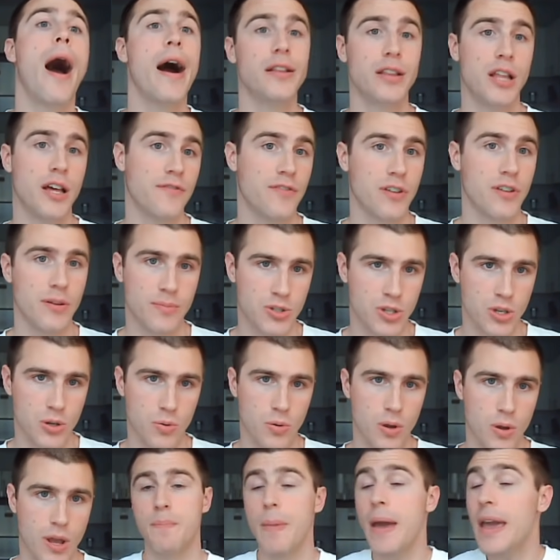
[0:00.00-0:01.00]
I love him
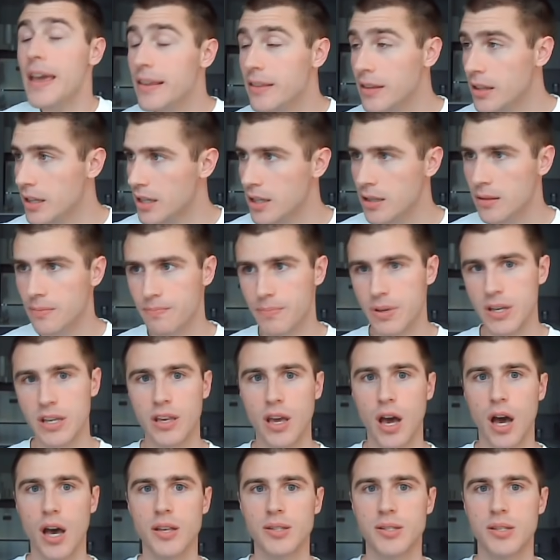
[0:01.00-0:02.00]
too, mainly
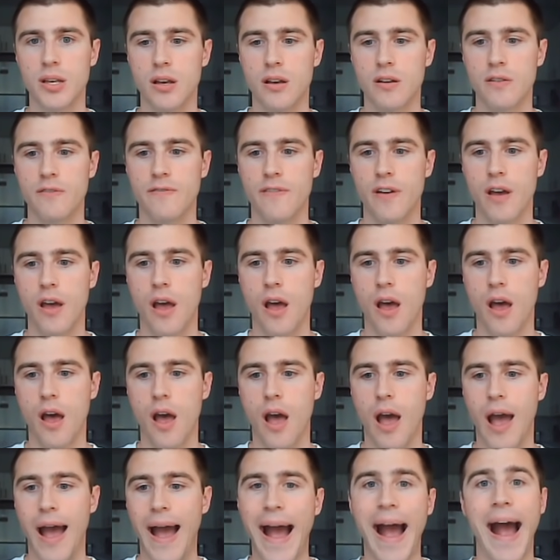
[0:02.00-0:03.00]
because of
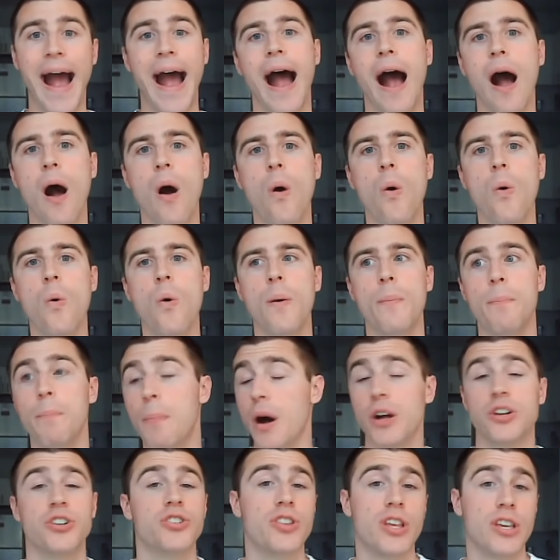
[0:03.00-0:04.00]
how
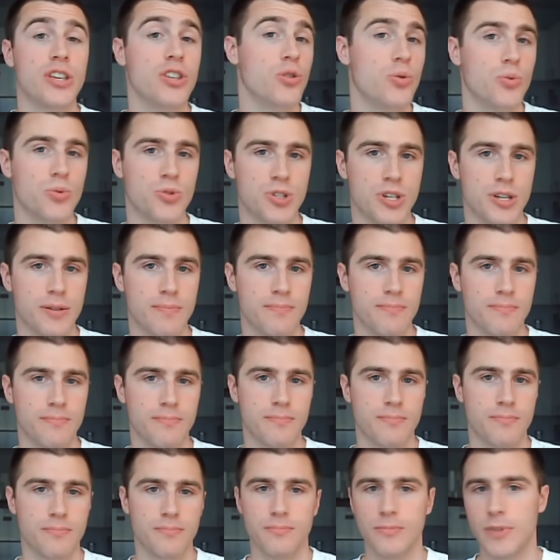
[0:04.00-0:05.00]
much they used him
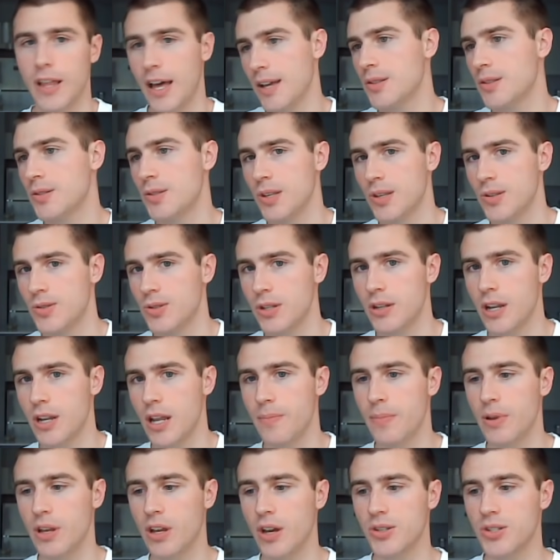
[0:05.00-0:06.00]
last season
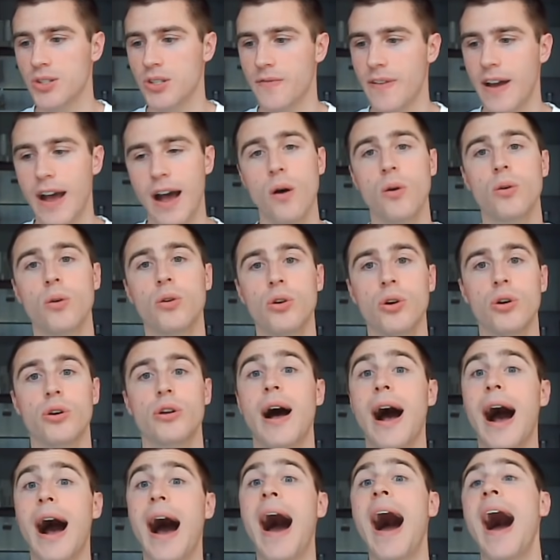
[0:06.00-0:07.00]
and because of how
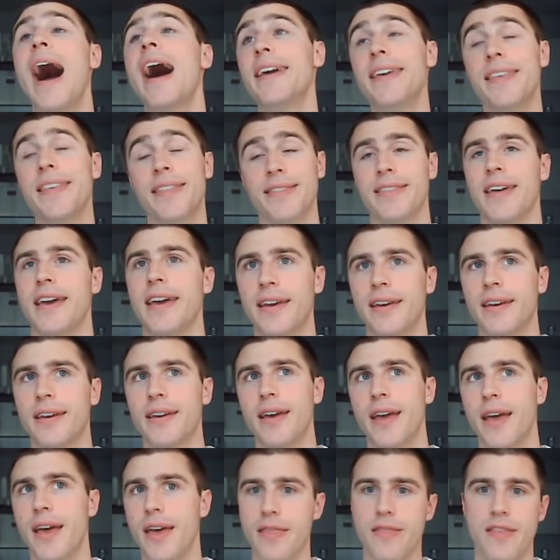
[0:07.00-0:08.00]
good I
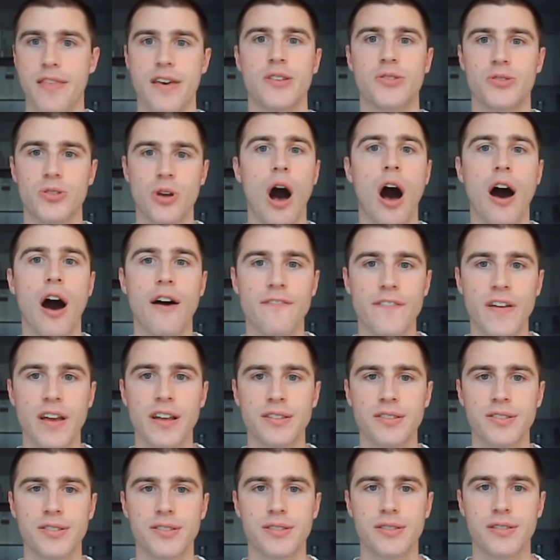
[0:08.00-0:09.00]
think this
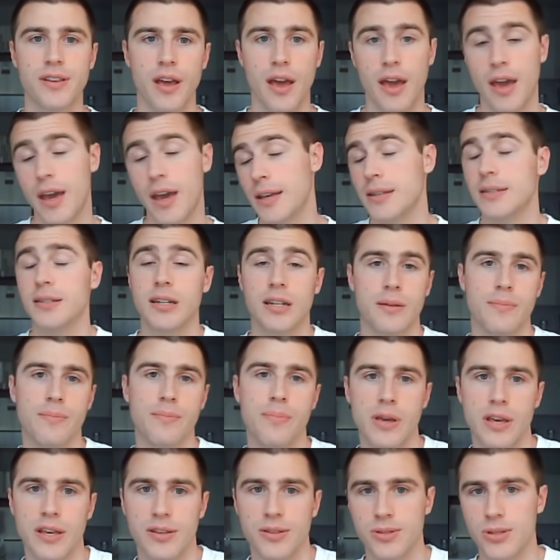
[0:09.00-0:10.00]
offense is going to
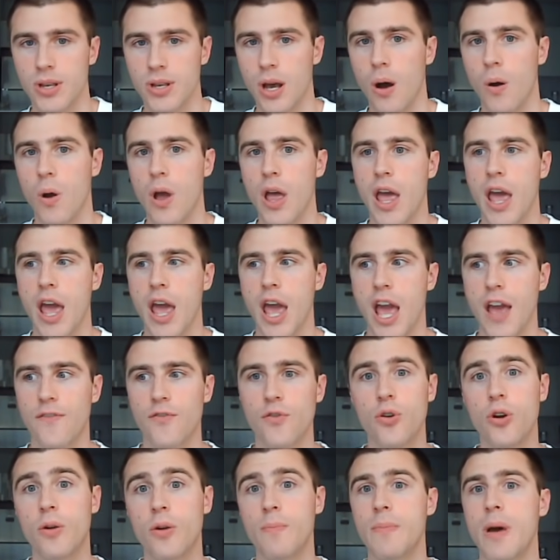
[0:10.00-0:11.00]
be. So
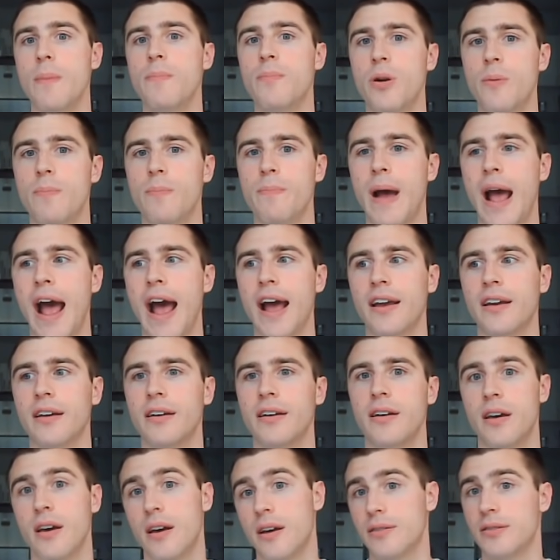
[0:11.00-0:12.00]
if you remember back
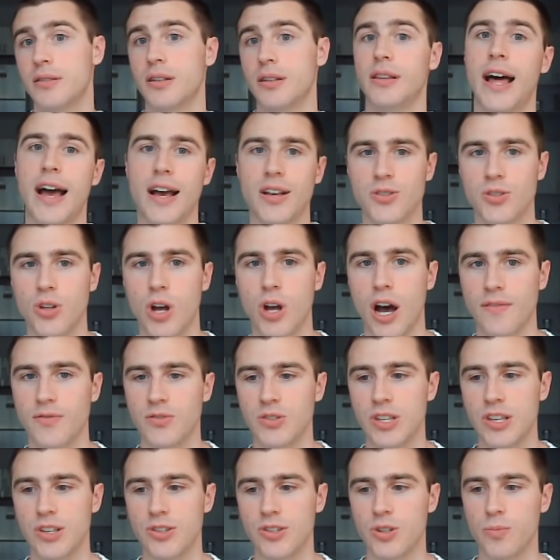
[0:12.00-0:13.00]
to last
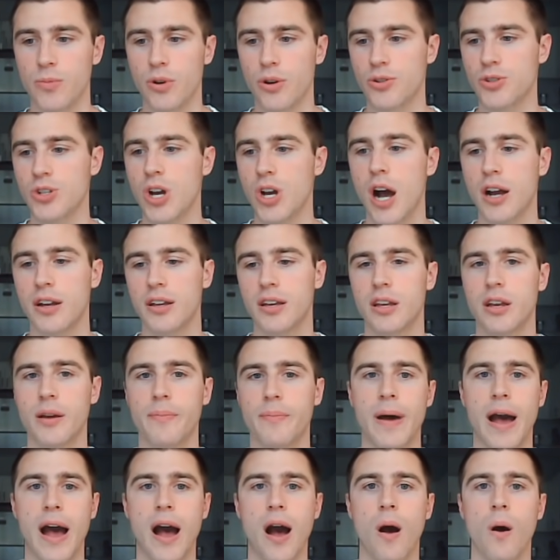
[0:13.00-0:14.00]
offseason, we were talking
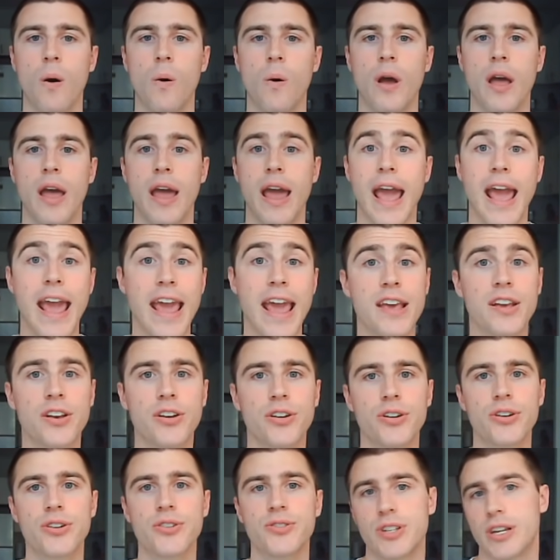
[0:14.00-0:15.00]
about
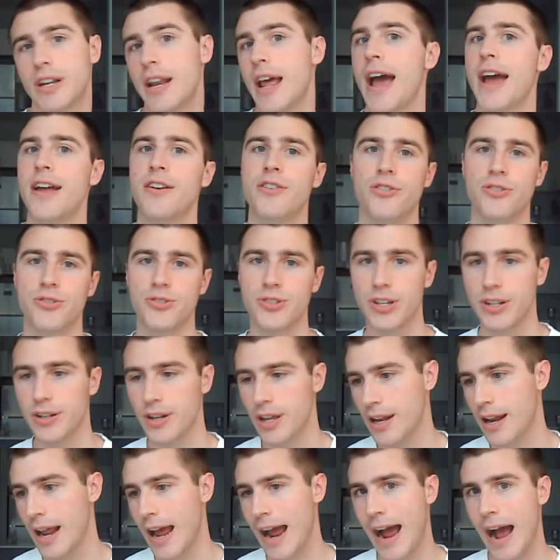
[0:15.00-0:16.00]
Akers and Henderson
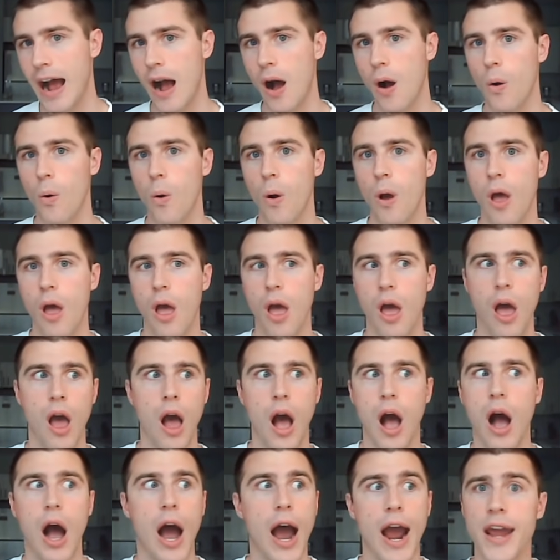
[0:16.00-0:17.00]
and how
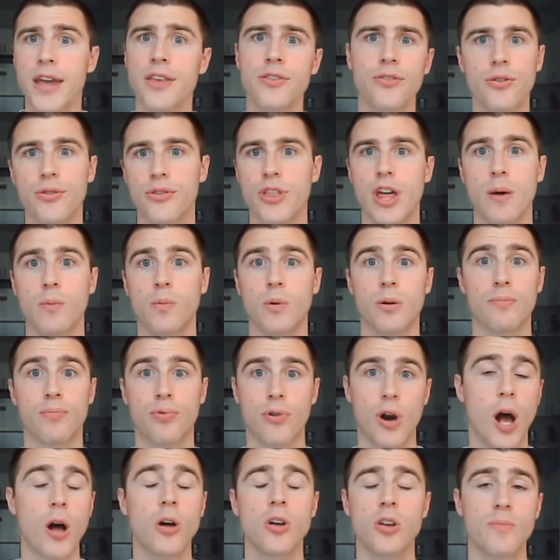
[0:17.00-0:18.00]
either of them would
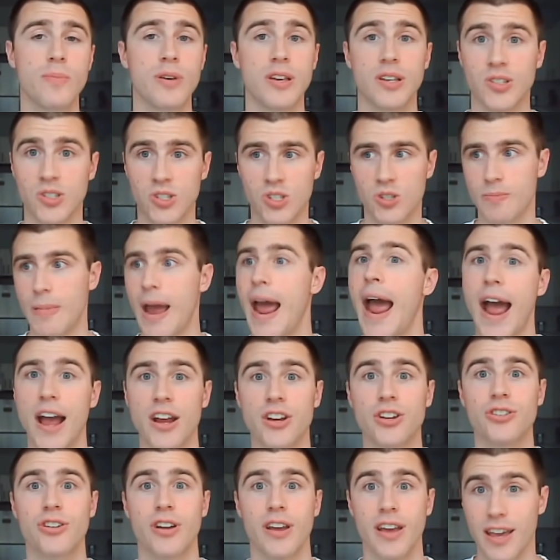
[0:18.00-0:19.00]
probably be a
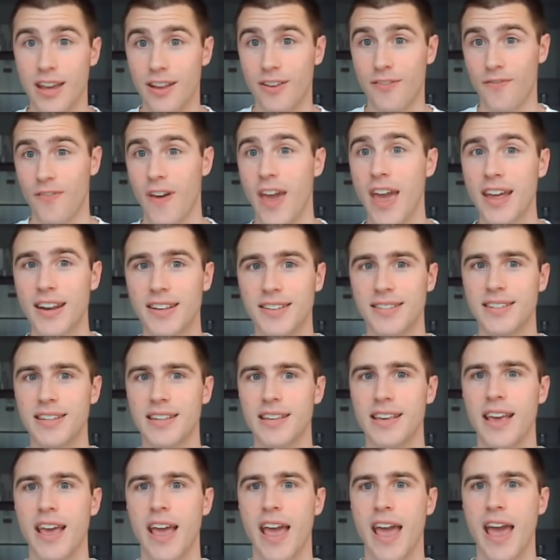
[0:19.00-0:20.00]
smash in
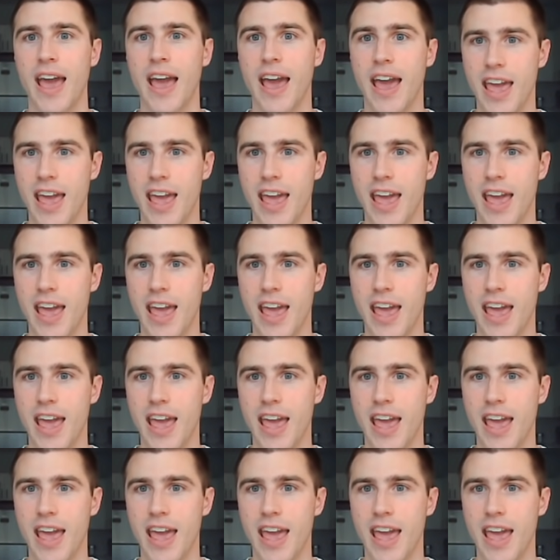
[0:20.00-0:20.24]
fantasy